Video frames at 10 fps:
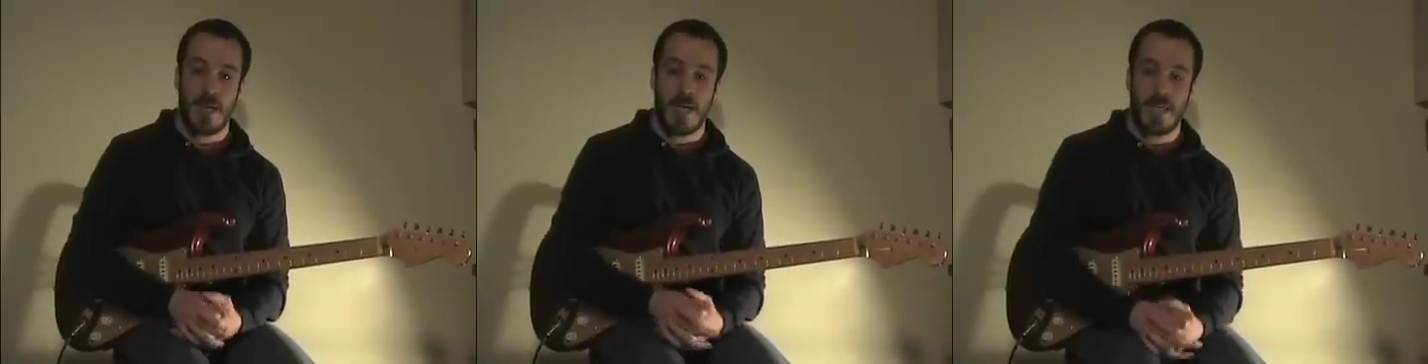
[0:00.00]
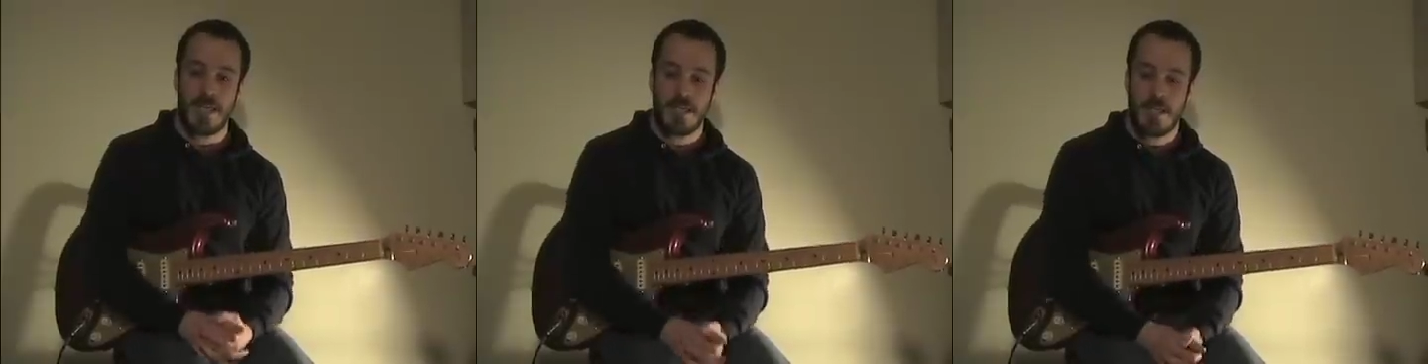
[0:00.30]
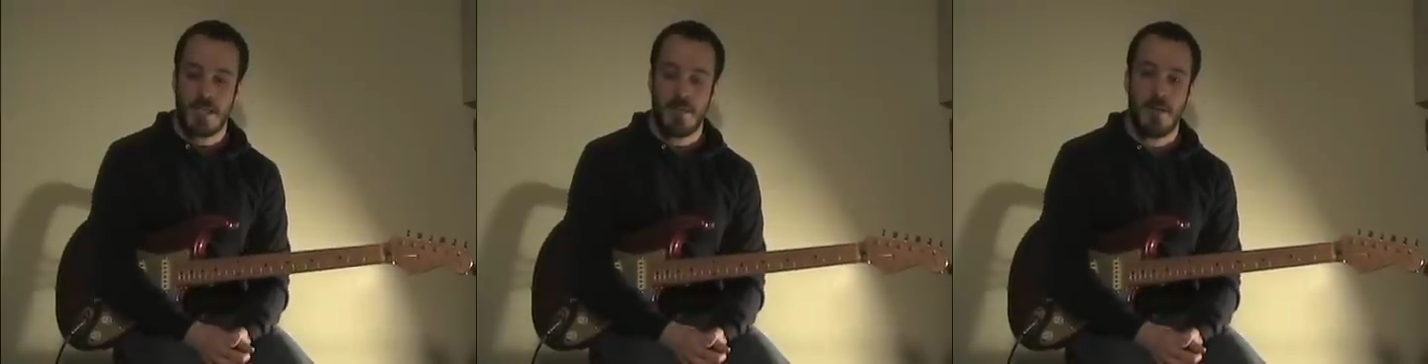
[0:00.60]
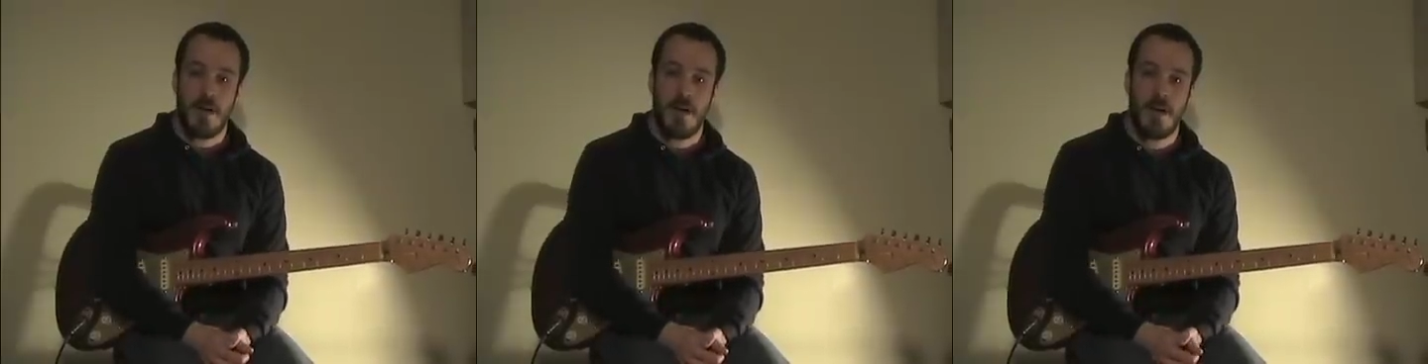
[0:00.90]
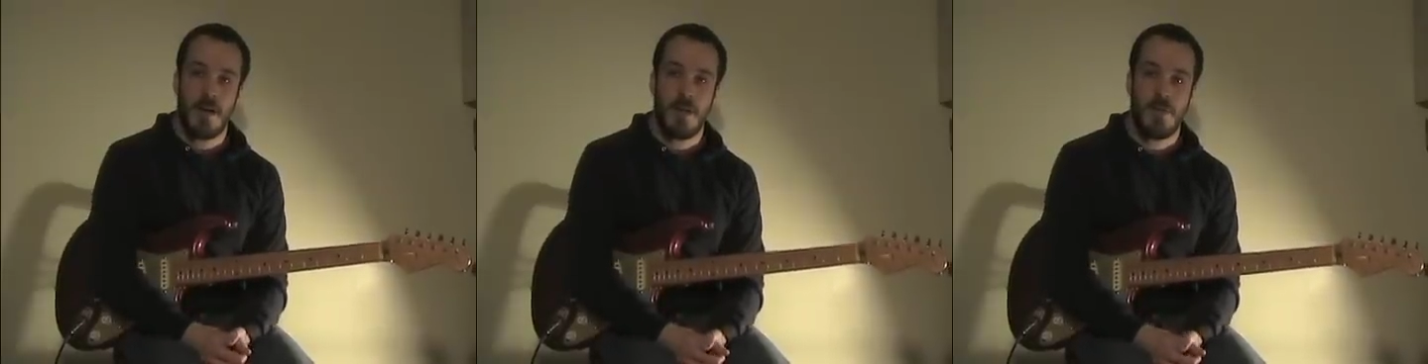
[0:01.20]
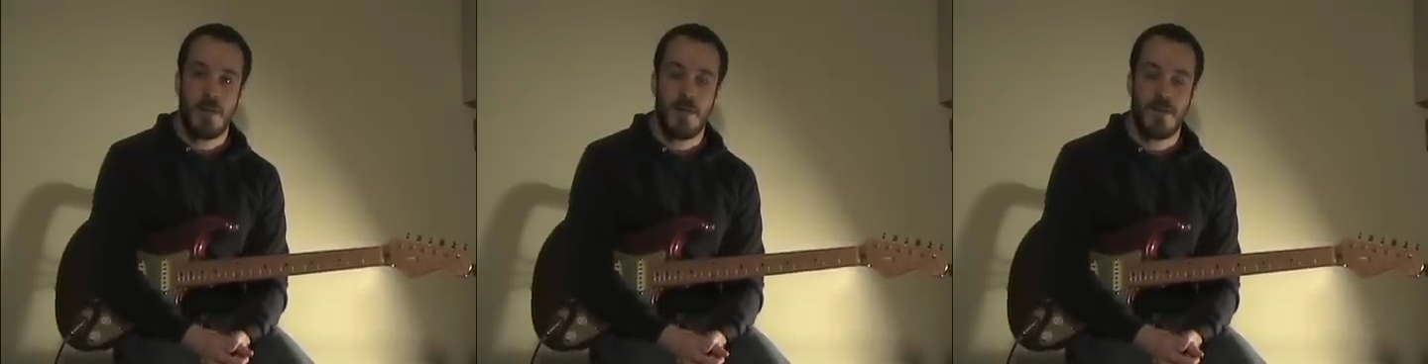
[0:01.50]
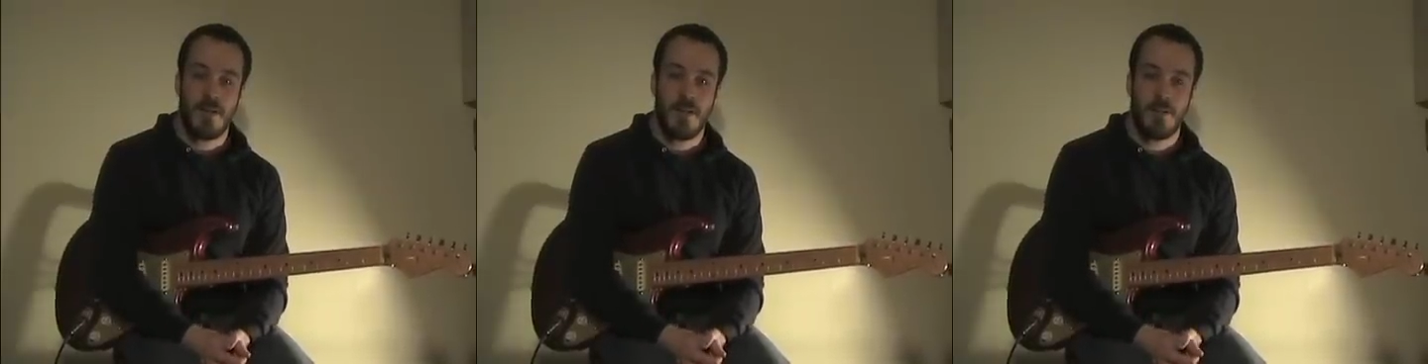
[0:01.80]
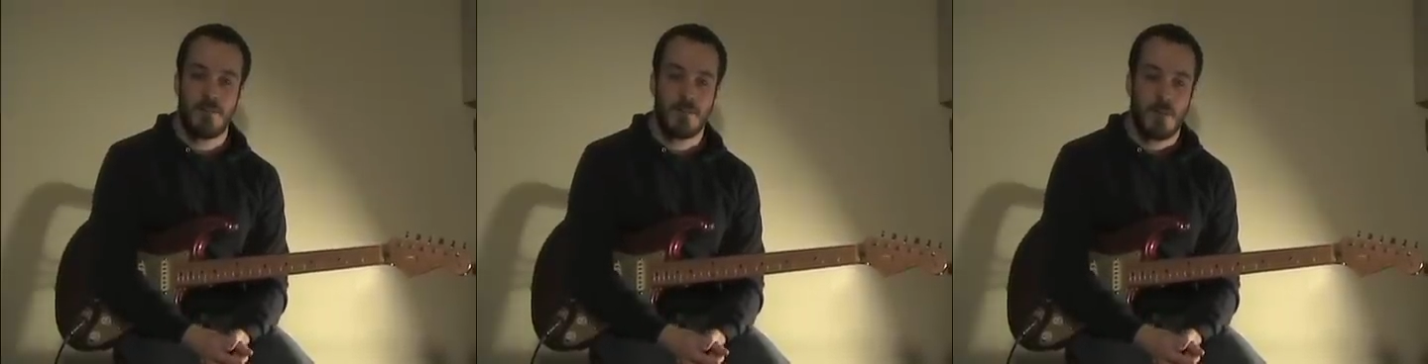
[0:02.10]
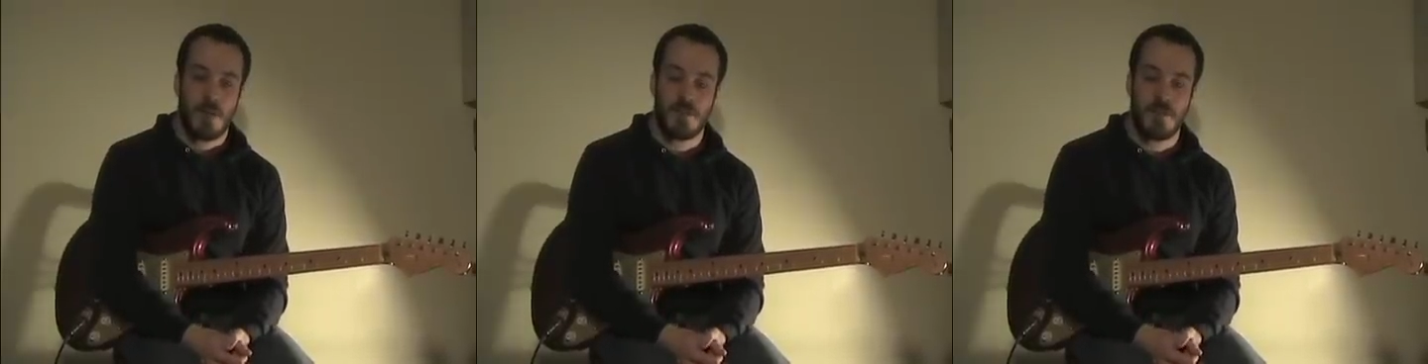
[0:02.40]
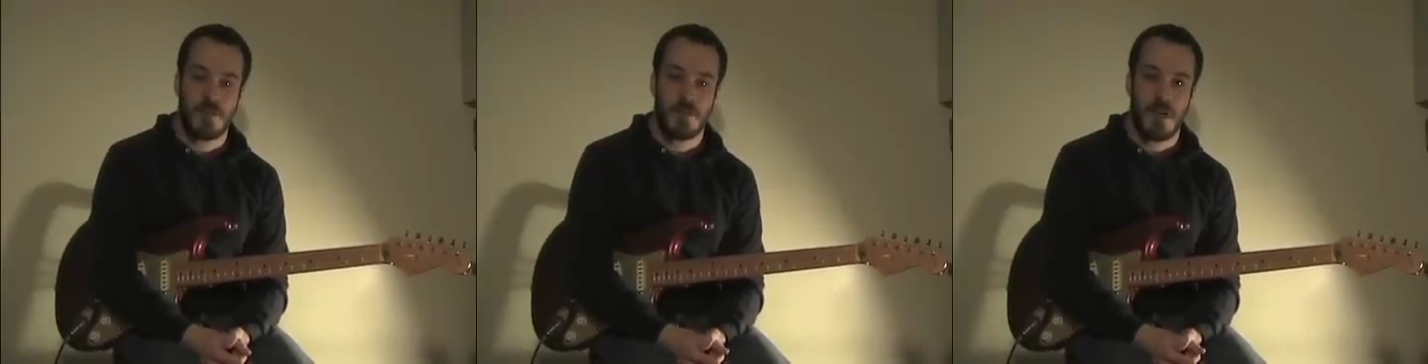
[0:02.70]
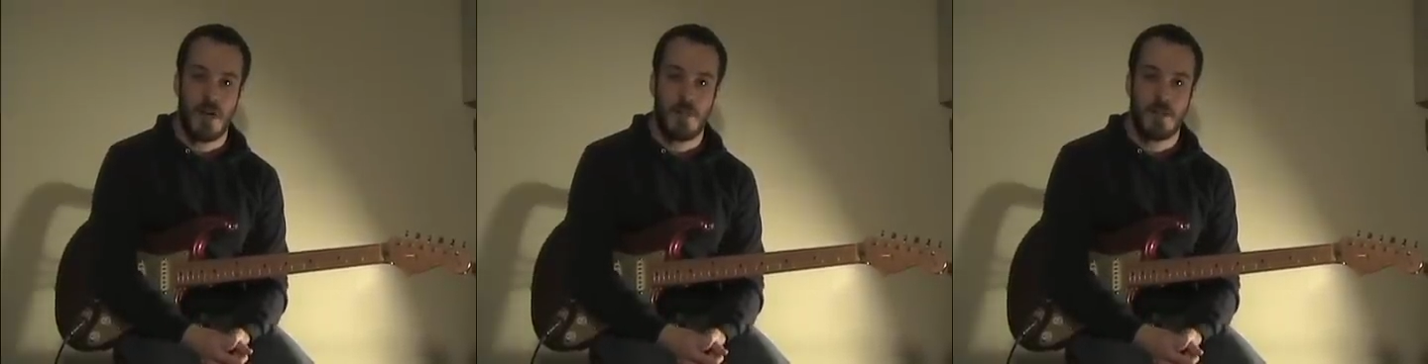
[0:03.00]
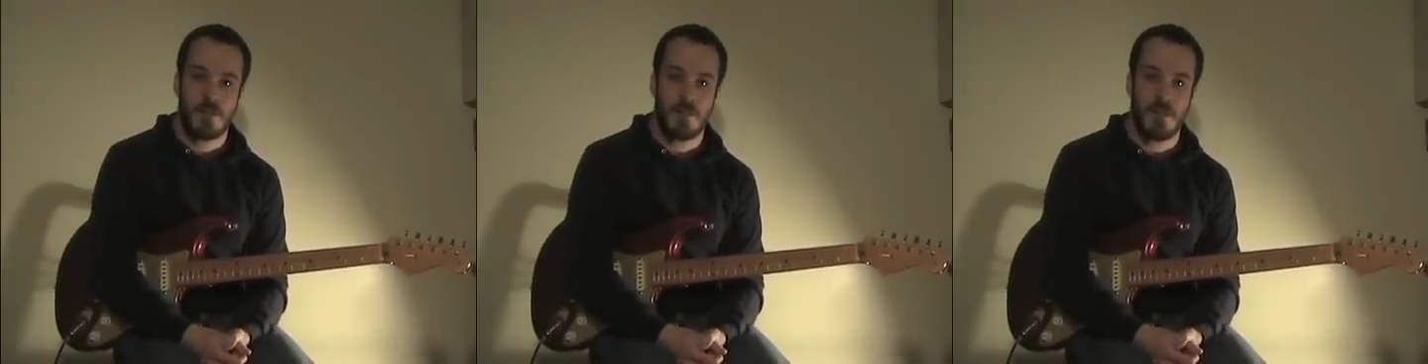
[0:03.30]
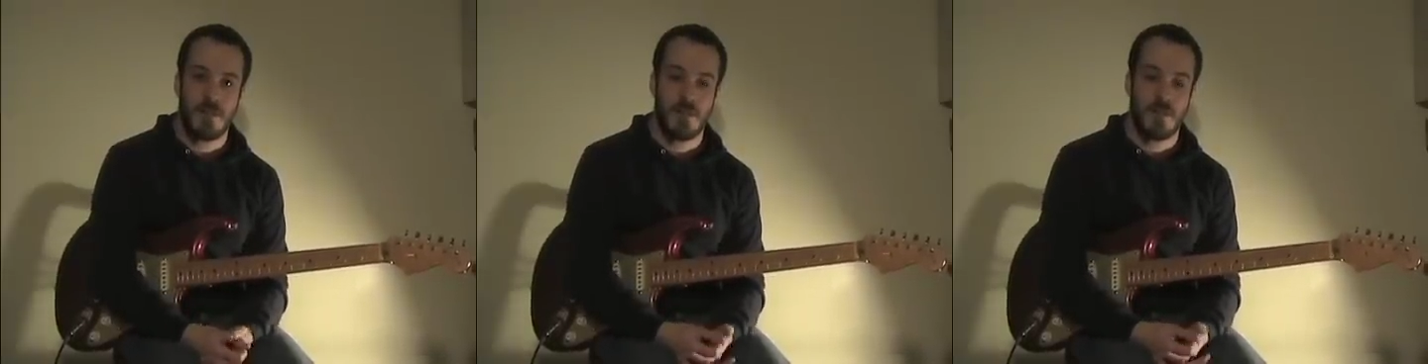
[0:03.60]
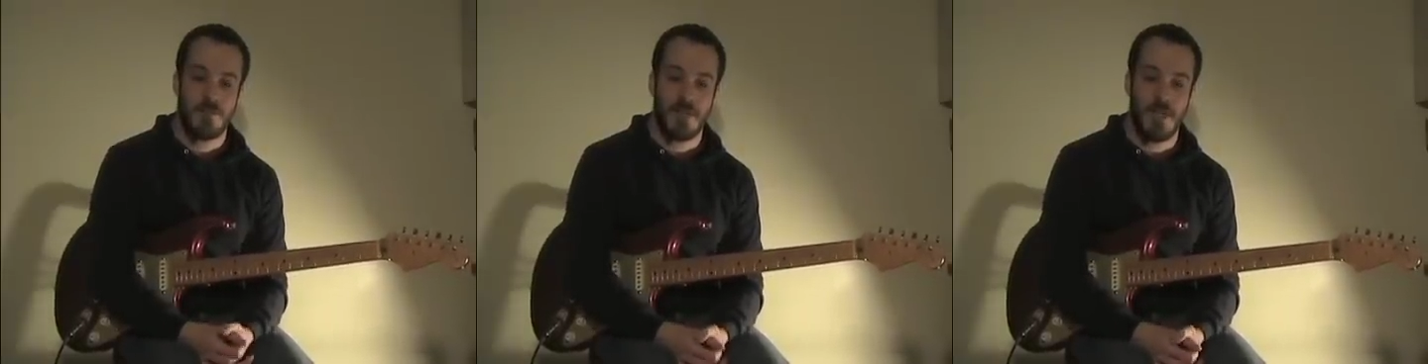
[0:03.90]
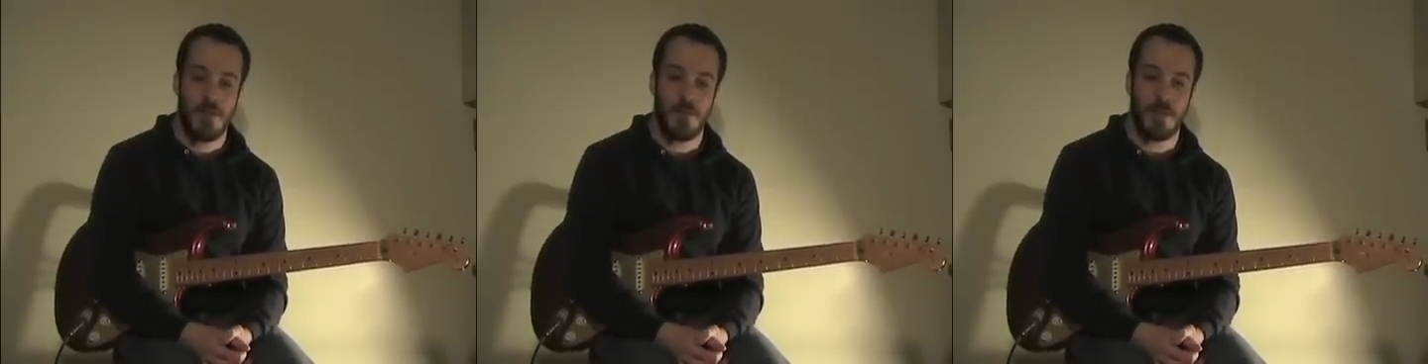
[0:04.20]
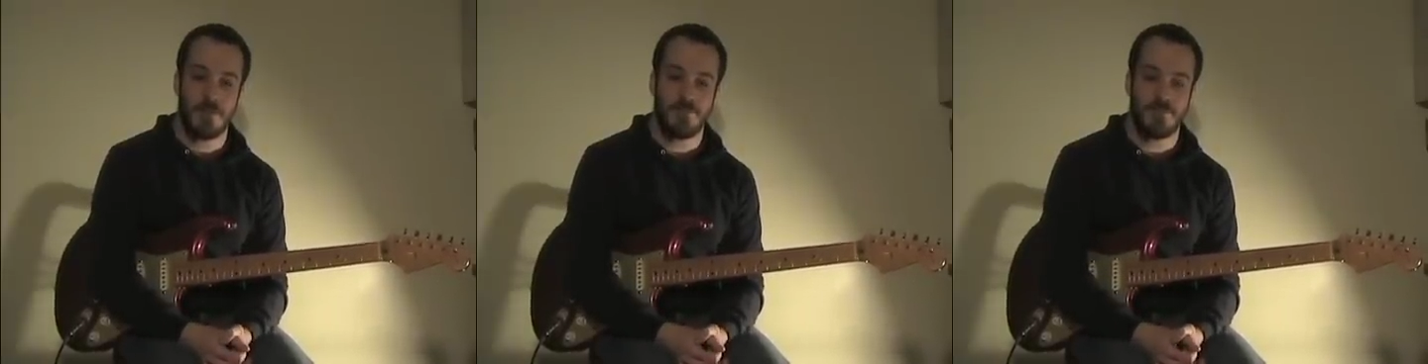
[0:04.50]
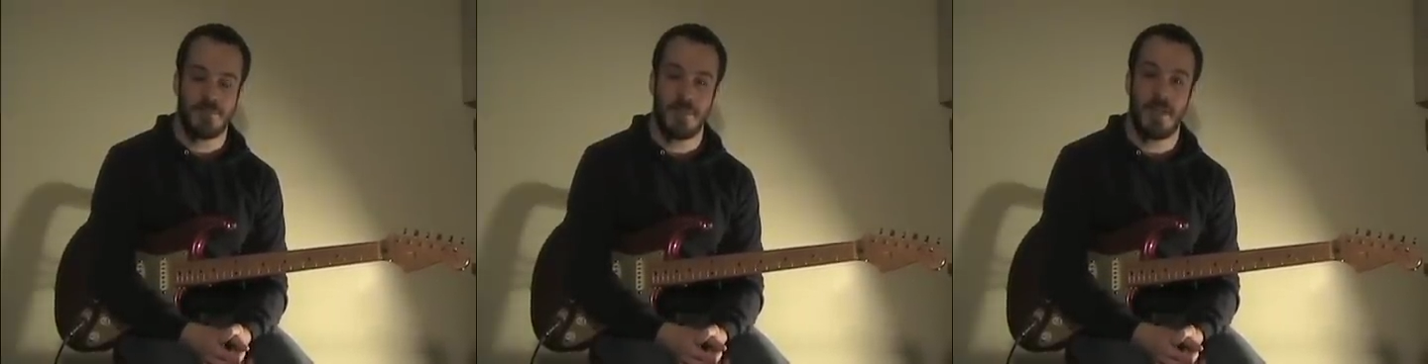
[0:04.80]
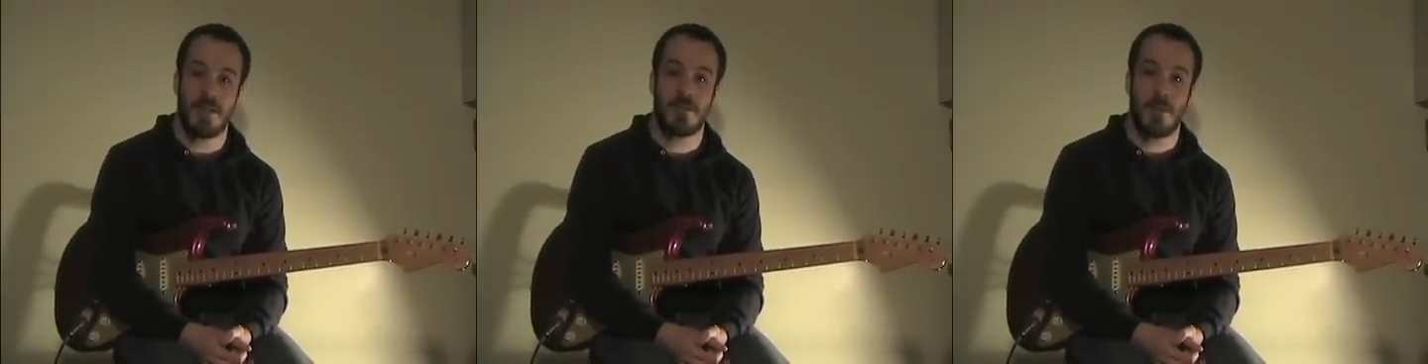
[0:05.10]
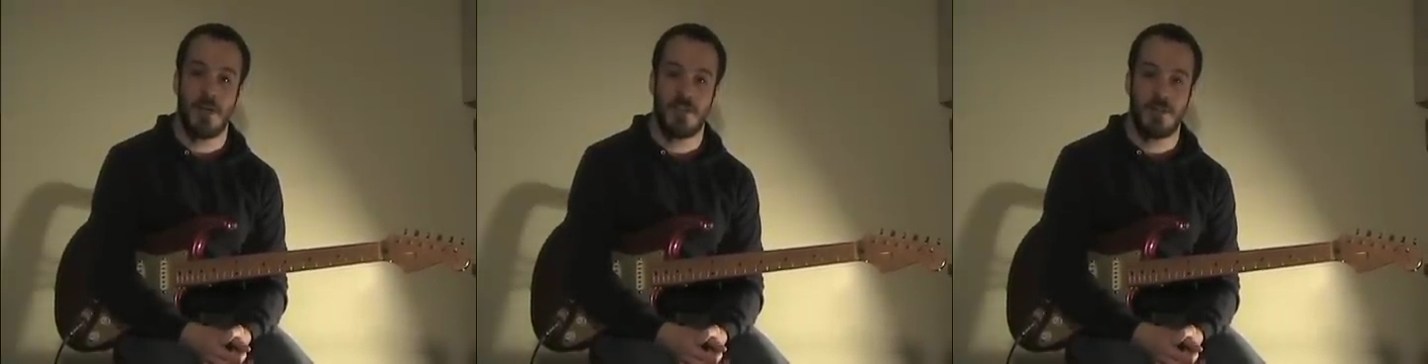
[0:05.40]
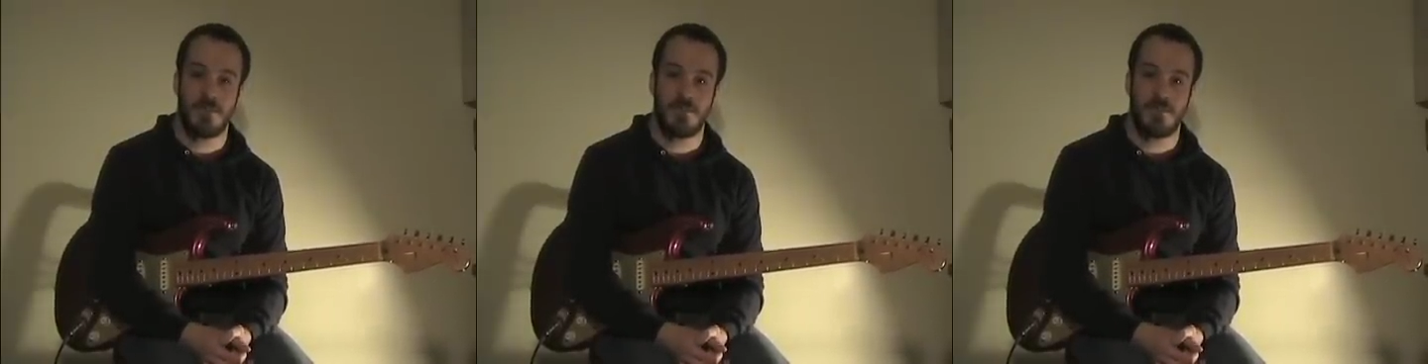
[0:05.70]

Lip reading: And that's it. If you have any questions or comments, please email me. And thanks for watching.